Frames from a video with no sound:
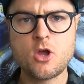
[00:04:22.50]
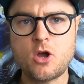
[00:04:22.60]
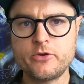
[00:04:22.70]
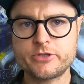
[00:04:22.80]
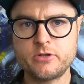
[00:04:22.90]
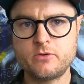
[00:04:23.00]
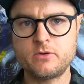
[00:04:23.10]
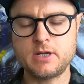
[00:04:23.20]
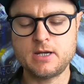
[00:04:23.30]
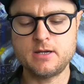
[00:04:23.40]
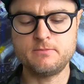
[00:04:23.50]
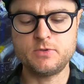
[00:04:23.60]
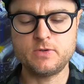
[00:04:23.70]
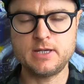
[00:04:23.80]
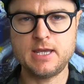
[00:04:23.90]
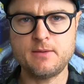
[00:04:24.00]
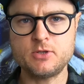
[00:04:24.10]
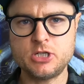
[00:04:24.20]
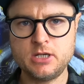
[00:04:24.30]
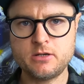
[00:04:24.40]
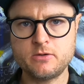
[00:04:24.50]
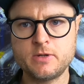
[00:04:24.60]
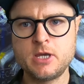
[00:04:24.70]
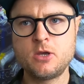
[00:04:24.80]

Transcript: Also, doing a cappuccino,